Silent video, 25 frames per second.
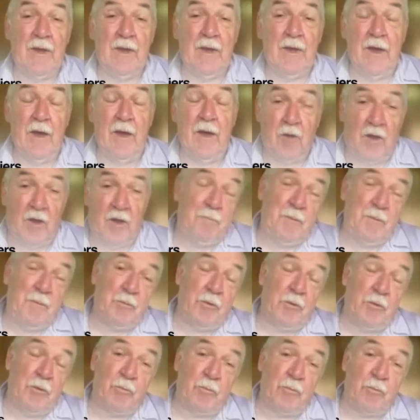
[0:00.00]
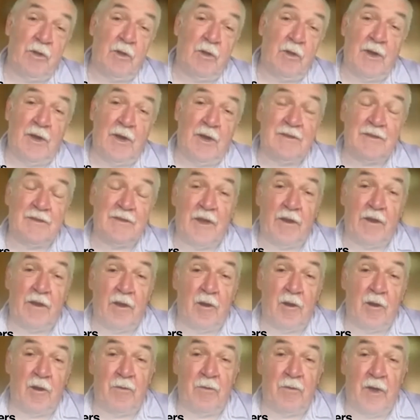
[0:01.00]
And a lot of people don't realize
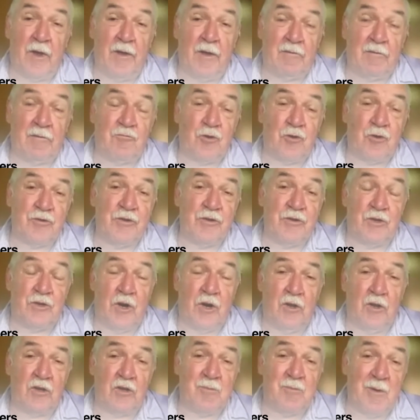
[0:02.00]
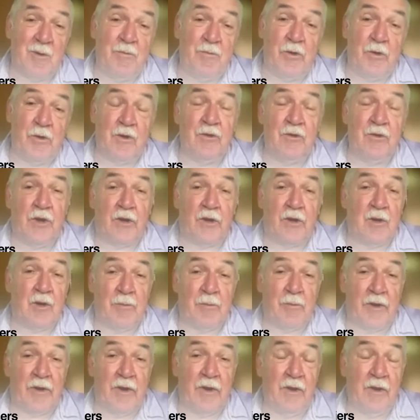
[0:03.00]
that Georgian College, maybe you can talk
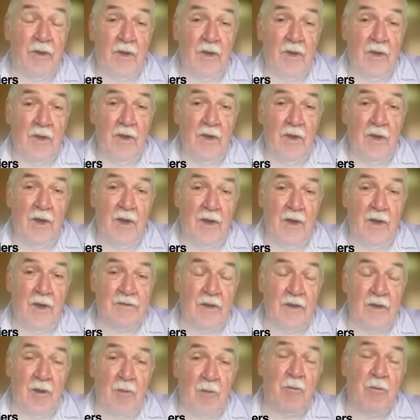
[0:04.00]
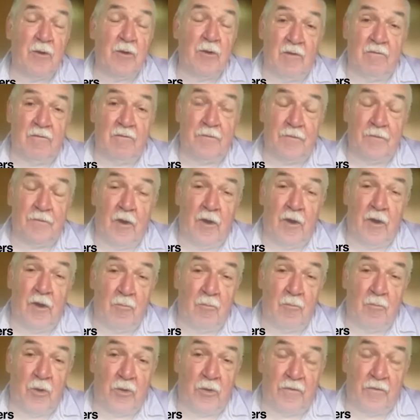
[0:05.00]
about it, has a number of
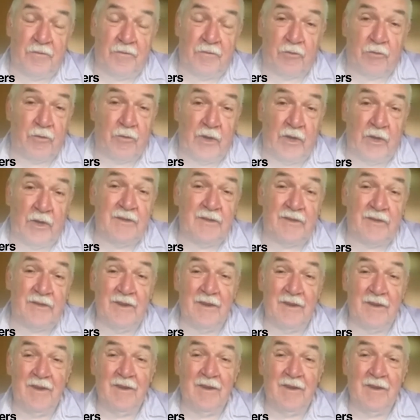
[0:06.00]
automotive degrees.